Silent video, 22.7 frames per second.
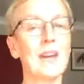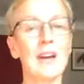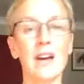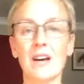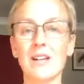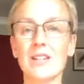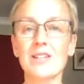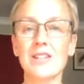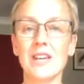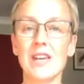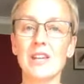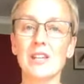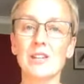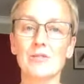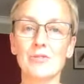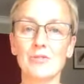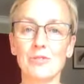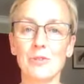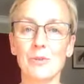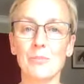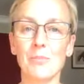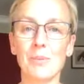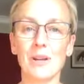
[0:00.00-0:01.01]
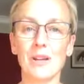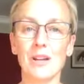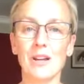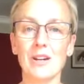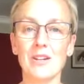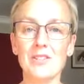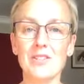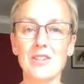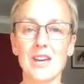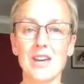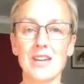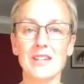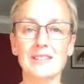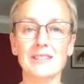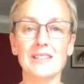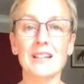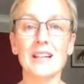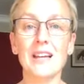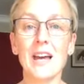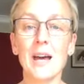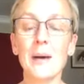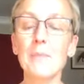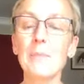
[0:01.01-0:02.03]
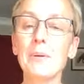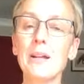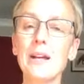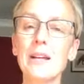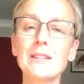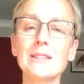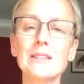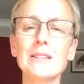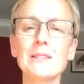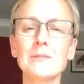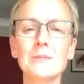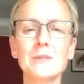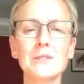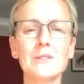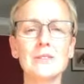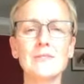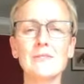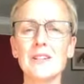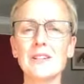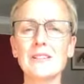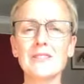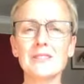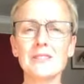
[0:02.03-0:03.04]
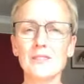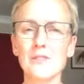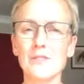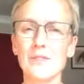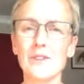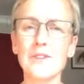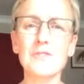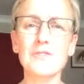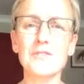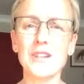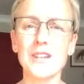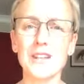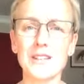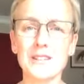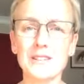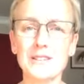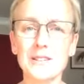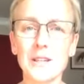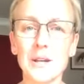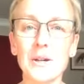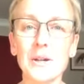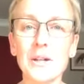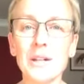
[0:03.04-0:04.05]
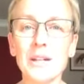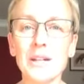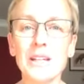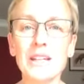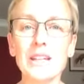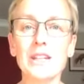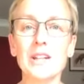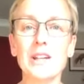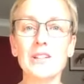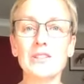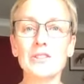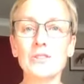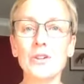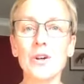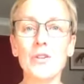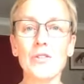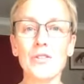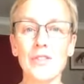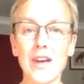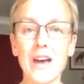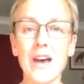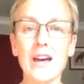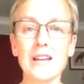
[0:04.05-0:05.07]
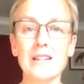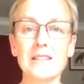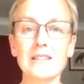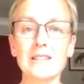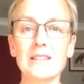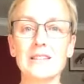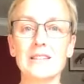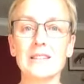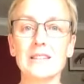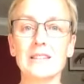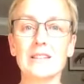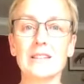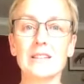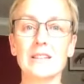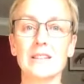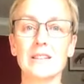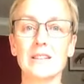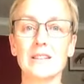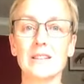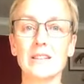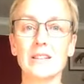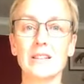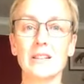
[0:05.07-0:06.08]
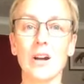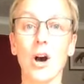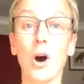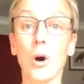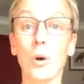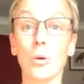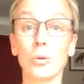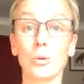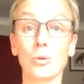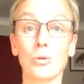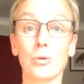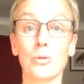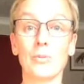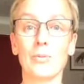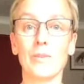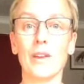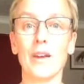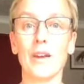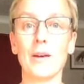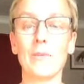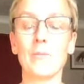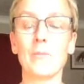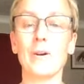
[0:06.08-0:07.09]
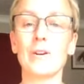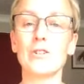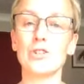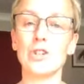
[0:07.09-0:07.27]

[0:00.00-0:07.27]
are taken from Pilates. And Pilates was invented in the 50s, so you know, it's not that old. Um, whereas